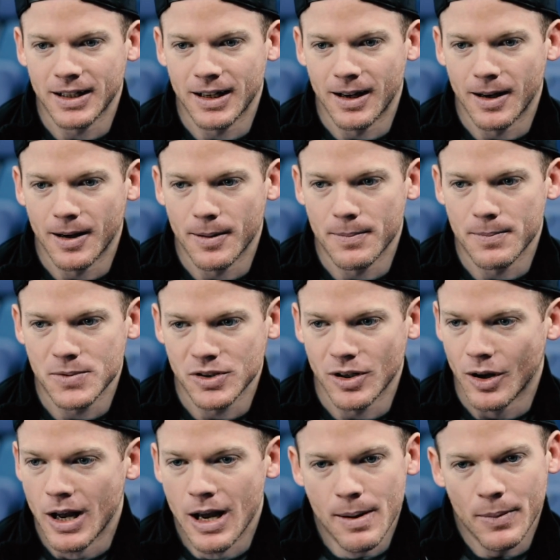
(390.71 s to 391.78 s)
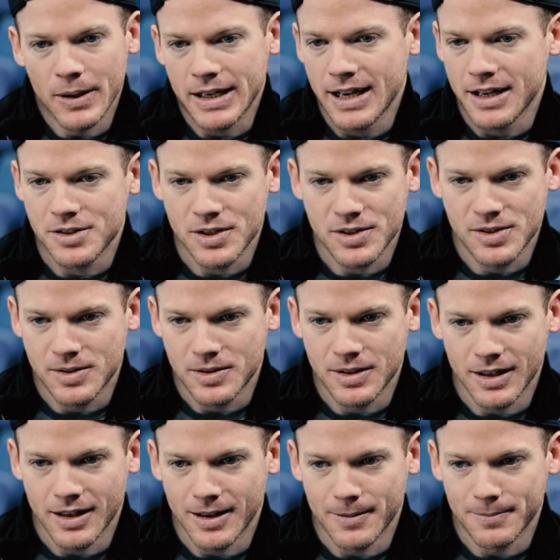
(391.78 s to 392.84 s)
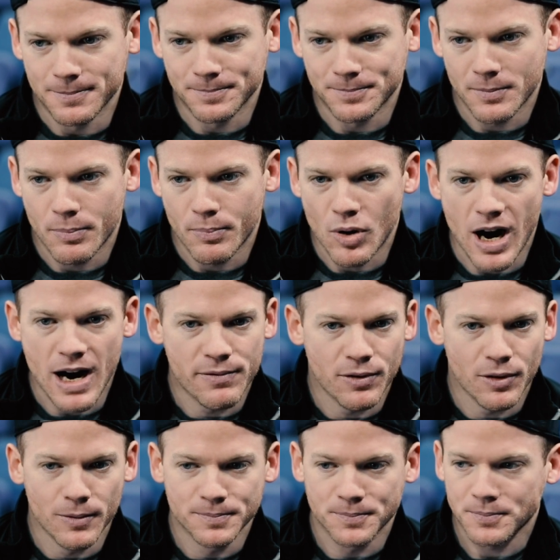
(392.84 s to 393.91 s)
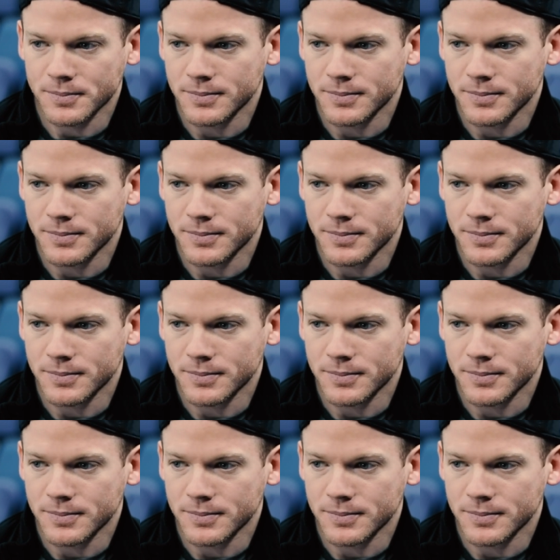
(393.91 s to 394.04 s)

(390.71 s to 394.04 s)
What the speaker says: But yeah, just prideful.